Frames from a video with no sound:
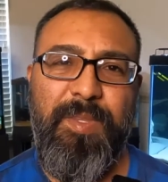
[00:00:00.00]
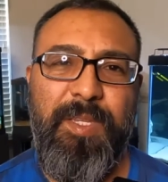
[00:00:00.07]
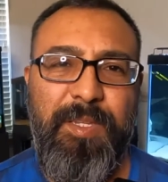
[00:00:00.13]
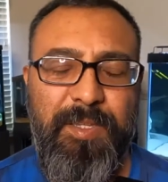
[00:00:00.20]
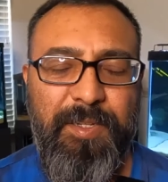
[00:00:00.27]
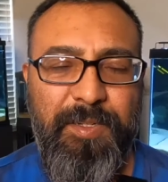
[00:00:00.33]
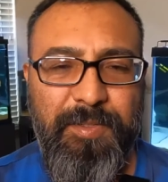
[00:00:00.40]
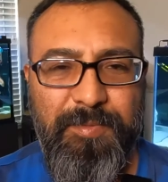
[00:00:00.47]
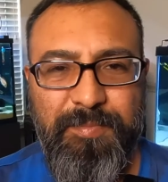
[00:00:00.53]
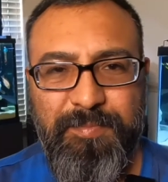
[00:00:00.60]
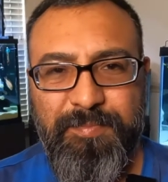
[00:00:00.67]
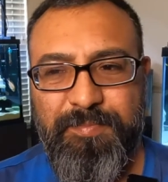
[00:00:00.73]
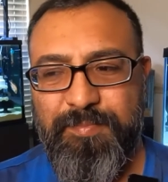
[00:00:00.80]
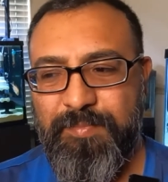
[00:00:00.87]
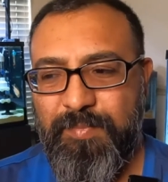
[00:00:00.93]
You know,
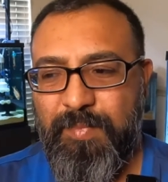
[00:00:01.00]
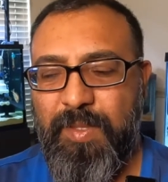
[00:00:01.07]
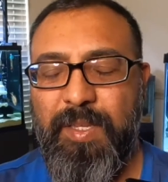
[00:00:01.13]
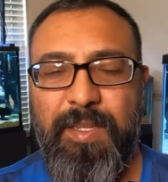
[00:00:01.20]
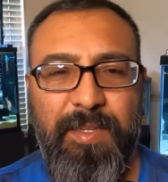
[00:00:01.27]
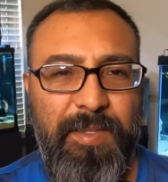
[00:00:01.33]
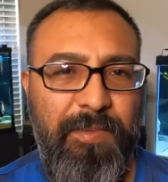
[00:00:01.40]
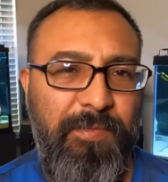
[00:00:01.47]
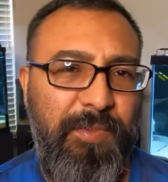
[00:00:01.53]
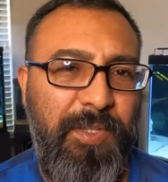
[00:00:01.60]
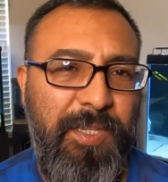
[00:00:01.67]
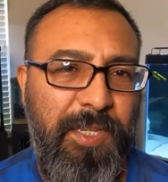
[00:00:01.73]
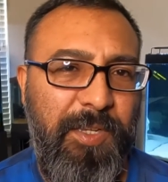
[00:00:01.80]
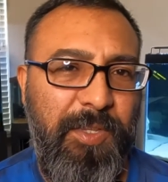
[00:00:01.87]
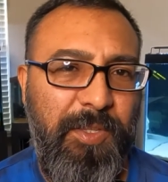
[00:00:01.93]
if you
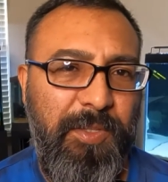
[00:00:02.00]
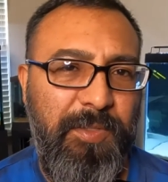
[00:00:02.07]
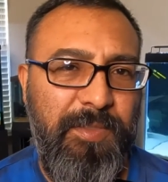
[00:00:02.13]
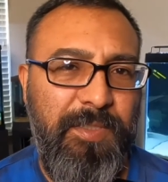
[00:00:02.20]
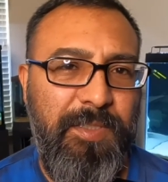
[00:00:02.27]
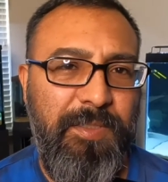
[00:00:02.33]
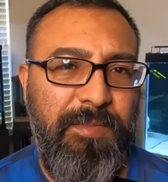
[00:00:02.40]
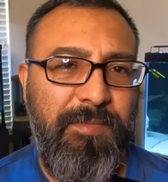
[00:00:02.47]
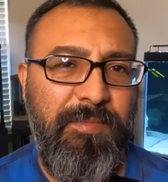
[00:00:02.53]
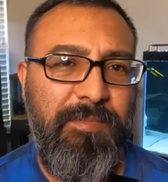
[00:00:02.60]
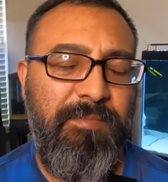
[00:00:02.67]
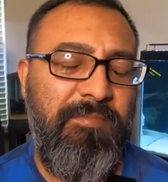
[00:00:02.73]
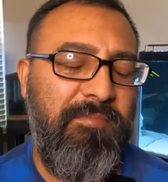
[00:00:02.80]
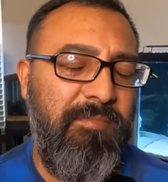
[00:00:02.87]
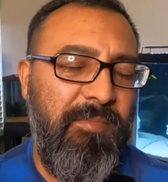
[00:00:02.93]
need to use it,
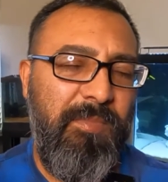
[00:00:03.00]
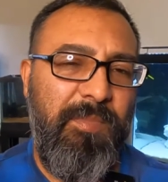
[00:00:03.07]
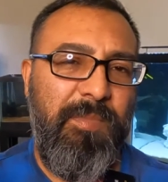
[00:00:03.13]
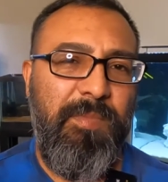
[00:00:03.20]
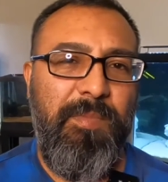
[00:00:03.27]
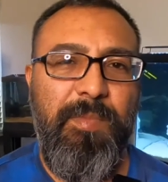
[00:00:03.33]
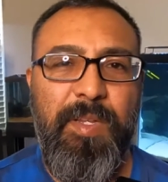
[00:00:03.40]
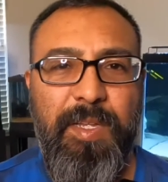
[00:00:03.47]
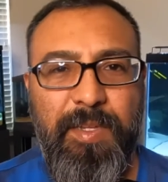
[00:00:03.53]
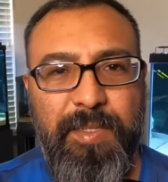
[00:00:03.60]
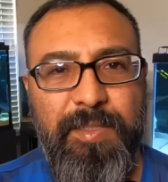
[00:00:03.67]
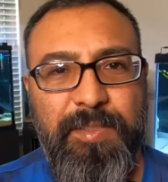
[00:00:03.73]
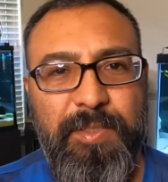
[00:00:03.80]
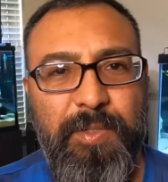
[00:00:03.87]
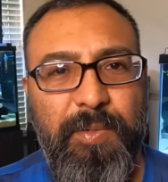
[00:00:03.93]
I
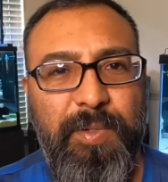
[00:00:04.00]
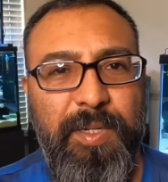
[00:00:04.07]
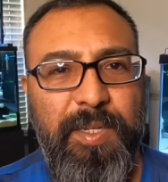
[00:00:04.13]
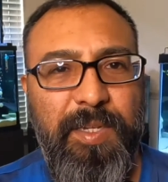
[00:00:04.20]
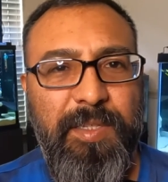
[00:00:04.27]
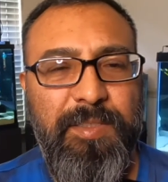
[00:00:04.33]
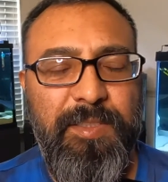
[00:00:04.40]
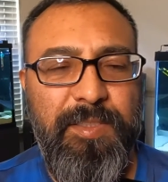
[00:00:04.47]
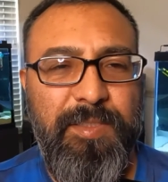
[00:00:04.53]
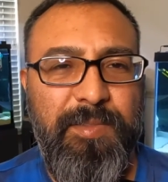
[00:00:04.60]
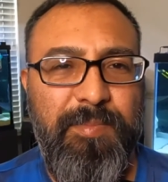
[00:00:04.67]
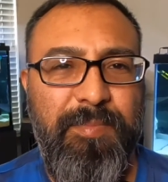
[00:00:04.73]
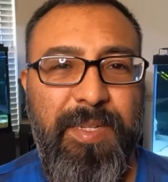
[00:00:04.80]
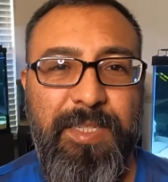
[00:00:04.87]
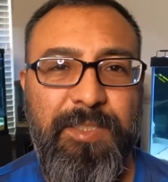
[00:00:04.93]
guess go ahead.
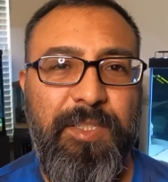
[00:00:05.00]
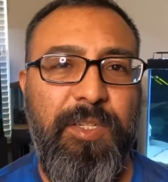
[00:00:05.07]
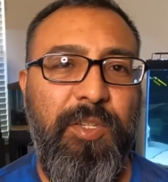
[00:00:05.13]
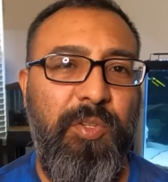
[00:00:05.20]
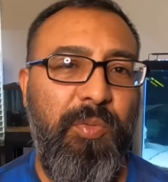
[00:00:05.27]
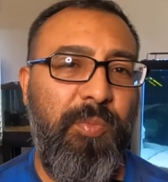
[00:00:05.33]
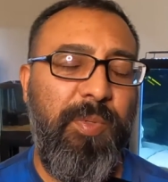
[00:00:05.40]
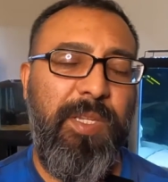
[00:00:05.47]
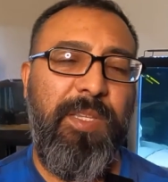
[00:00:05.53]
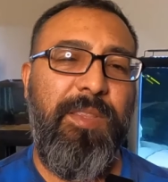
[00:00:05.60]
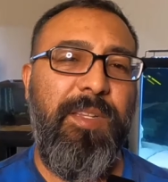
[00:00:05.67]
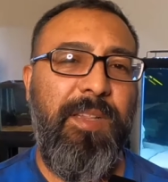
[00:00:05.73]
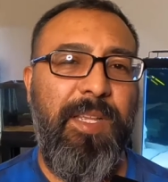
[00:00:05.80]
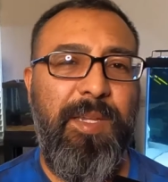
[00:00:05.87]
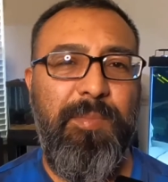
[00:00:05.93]
Just make sure you read
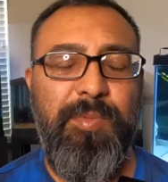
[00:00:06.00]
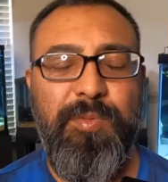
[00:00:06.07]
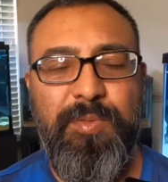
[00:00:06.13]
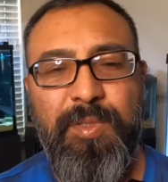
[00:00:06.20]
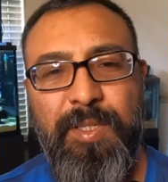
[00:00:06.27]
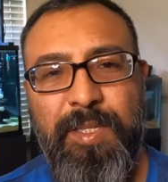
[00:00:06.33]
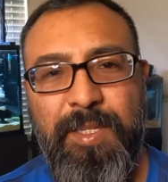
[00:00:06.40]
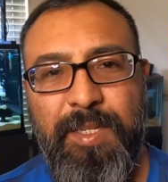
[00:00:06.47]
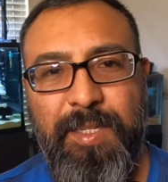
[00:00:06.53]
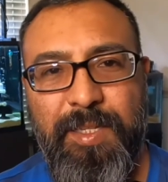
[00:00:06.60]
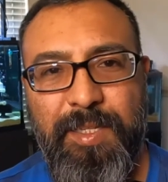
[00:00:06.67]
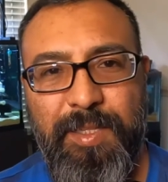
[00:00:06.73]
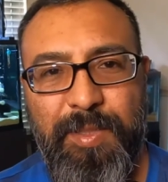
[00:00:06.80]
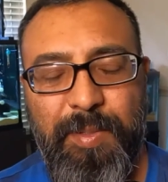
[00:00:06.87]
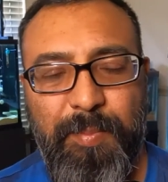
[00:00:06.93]
the label
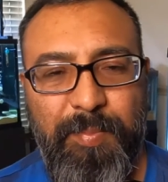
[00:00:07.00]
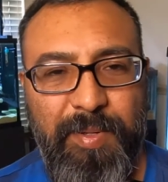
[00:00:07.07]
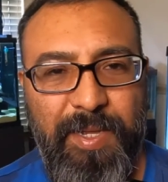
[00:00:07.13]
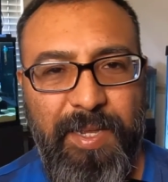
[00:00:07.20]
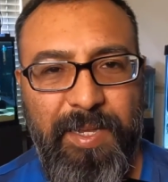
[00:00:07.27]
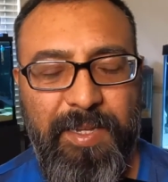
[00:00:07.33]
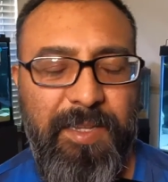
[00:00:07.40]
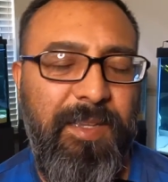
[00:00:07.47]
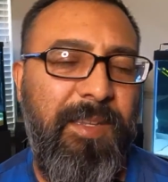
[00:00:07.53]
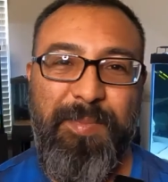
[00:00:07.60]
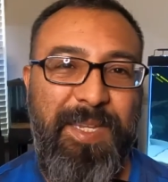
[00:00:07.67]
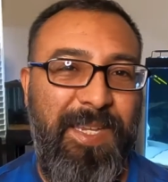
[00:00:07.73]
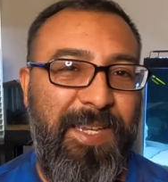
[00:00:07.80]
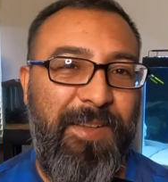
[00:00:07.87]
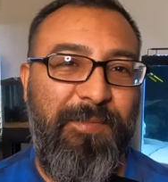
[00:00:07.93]
in the back.
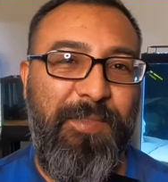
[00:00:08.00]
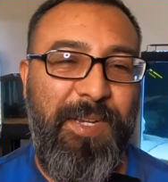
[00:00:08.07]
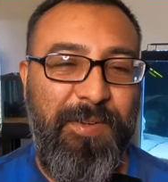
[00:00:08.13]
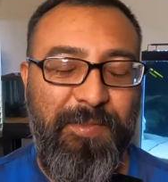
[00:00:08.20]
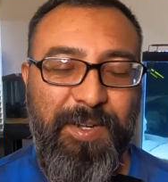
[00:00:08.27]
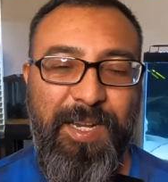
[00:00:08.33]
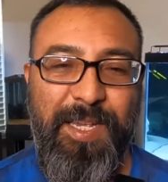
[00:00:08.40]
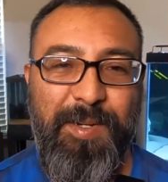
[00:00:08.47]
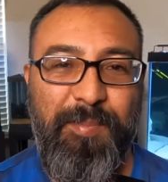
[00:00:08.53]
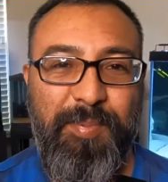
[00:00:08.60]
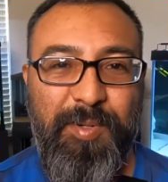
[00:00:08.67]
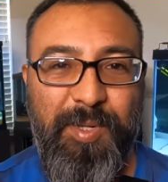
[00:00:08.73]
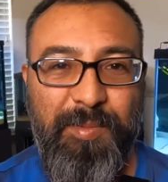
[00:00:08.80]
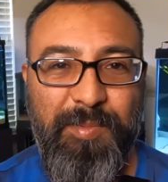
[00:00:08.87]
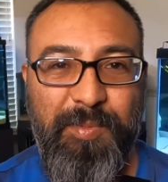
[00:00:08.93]
Me, I've never had a
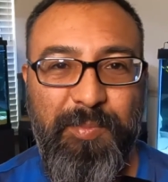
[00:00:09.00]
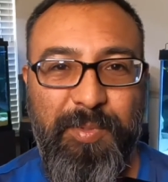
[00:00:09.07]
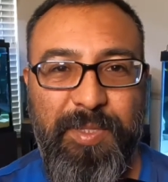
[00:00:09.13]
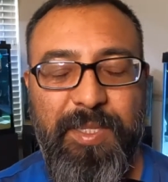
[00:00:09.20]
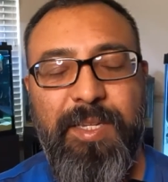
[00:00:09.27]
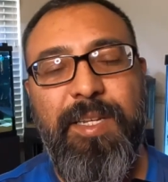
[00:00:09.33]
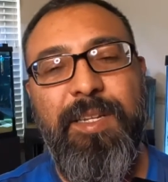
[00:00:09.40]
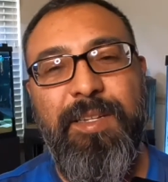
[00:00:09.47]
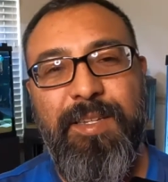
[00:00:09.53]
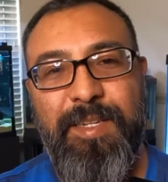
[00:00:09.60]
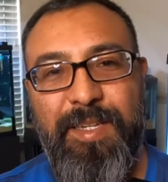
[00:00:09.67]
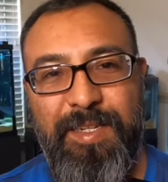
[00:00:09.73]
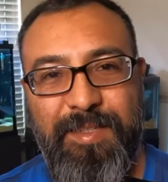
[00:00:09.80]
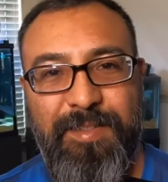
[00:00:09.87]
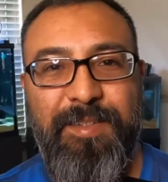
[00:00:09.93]
problem with it.
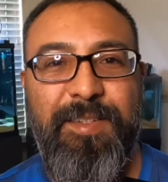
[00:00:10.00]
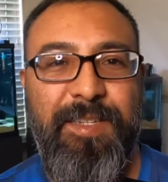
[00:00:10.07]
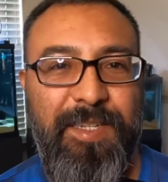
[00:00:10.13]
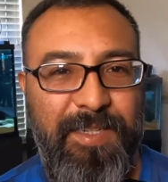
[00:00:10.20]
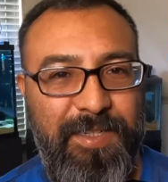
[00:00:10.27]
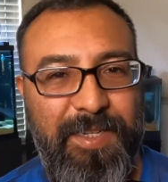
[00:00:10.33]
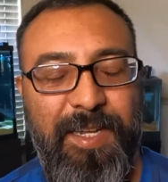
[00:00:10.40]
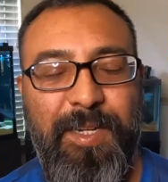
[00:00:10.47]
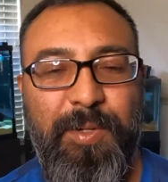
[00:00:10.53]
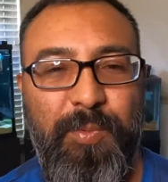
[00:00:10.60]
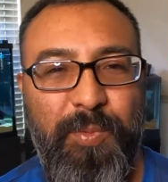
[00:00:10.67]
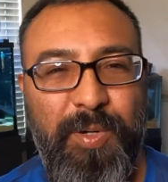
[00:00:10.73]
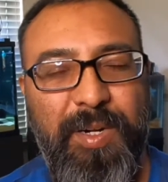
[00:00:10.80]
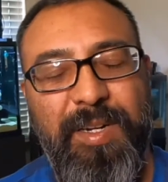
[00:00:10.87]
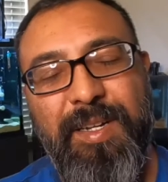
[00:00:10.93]
It did kind of
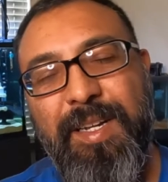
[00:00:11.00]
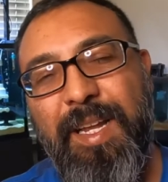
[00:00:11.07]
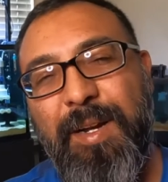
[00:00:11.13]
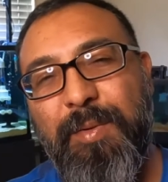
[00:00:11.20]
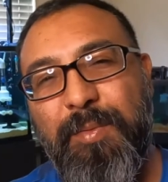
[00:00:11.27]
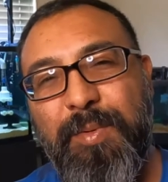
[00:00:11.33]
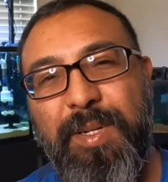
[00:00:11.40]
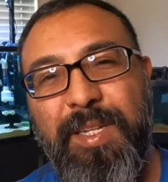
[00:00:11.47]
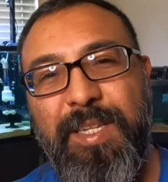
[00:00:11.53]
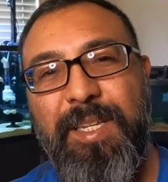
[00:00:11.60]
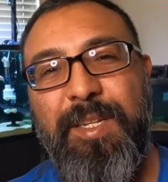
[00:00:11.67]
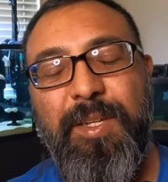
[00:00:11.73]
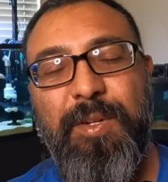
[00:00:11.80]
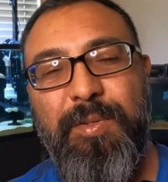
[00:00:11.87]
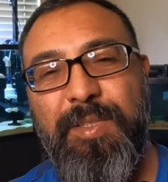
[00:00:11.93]
work, not really
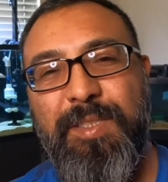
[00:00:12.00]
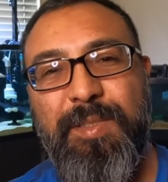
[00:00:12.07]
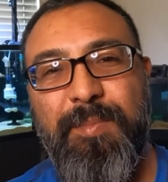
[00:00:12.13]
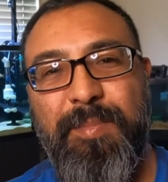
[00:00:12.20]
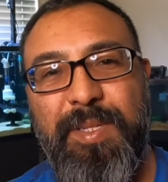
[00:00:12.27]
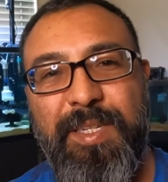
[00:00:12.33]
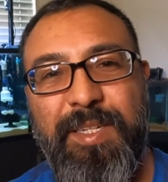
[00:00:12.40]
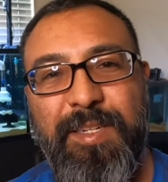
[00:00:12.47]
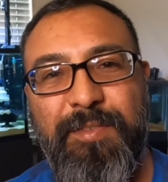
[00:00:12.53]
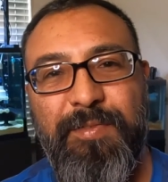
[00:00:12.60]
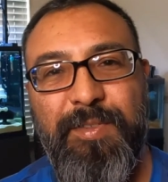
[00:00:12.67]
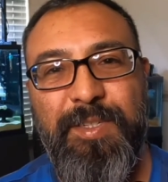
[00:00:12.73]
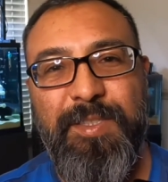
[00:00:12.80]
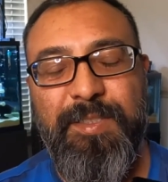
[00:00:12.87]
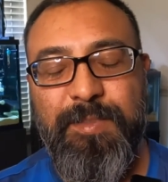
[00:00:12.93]
notice a big
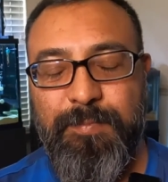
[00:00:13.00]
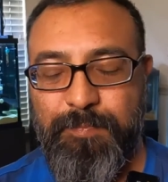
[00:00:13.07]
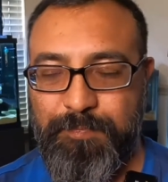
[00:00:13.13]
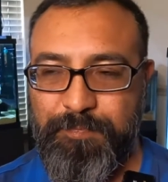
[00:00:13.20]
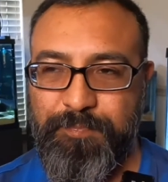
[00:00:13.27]
difference,